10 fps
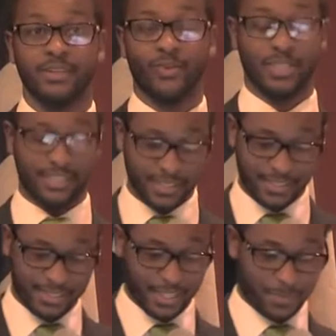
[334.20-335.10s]
When
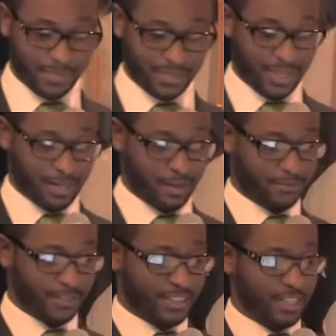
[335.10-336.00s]
66%
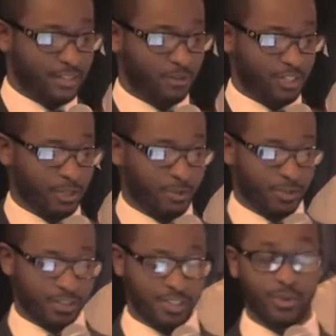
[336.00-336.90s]
of Latino
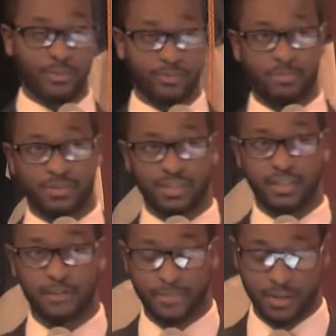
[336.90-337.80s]
children and
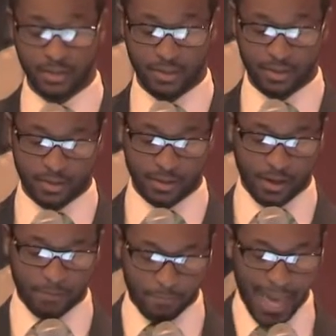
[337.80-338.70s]
23%
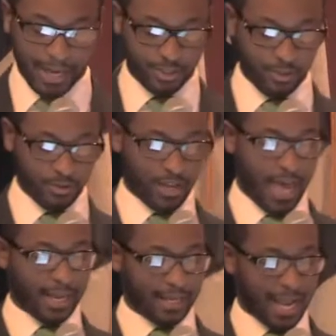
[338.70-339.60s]
of black children
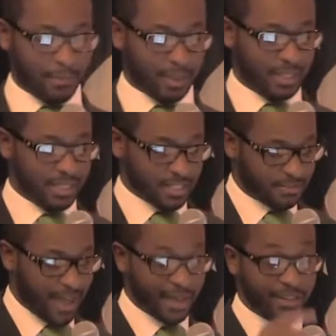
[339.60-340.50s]
are economically
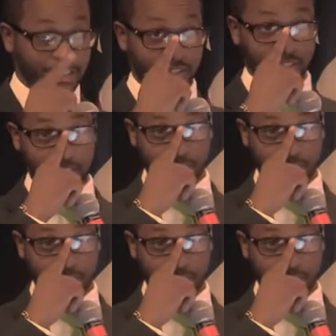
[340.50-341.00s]
disadvantaged